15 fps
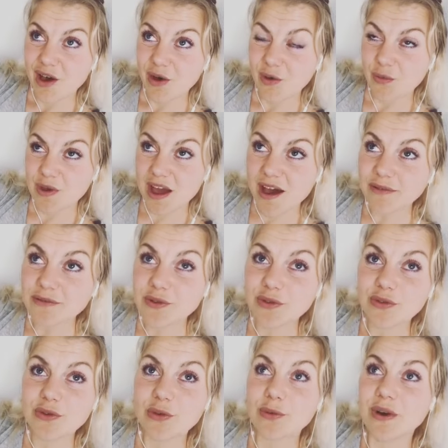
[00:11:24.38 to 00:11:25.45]
we have to
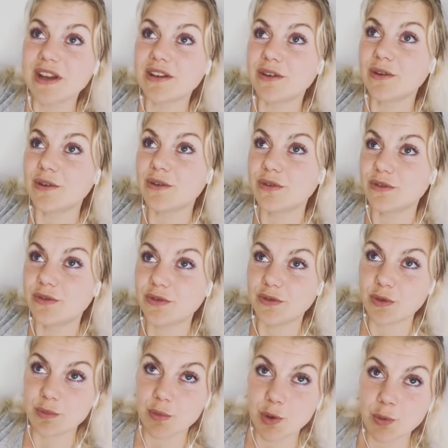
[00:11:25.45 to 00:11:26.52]
surrender to
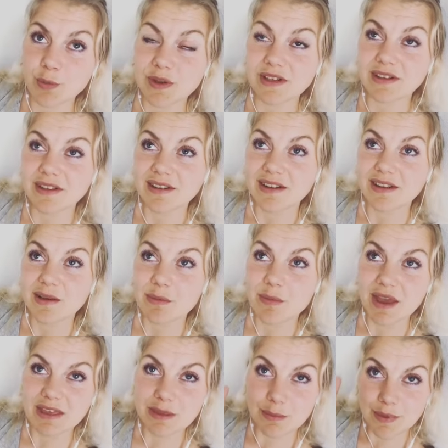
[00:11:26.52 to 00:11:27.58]
the moment,
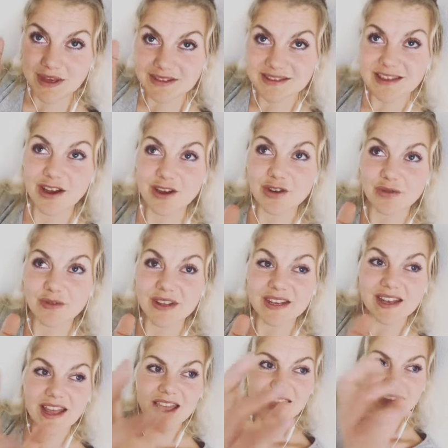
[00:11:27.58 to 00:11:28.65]
make the best out of it,
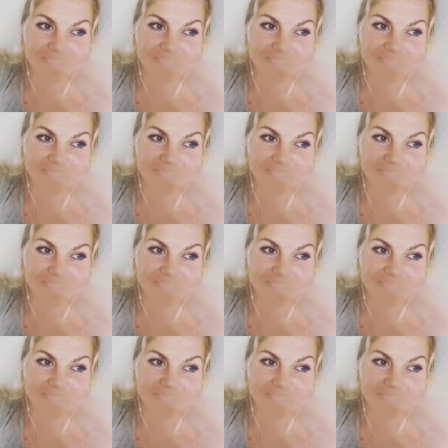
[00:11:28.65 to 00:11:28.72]
and